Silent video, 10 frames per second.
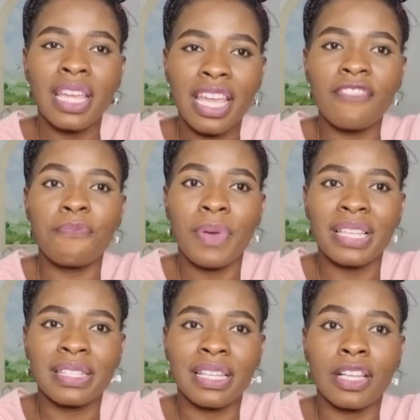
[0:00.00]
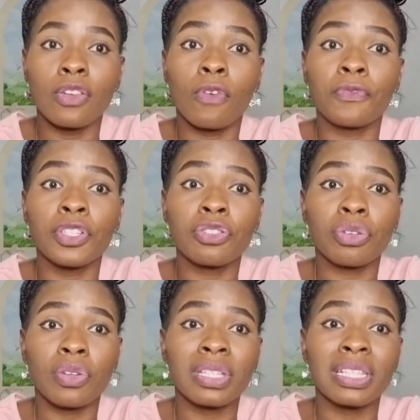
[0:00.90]
If person no fit
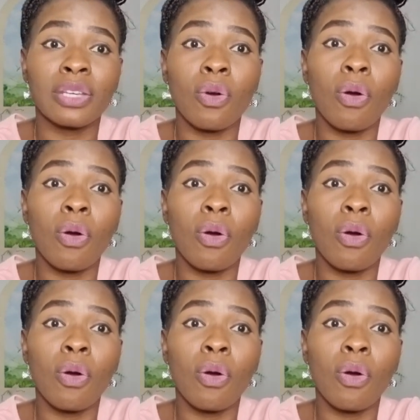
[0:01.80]
trust the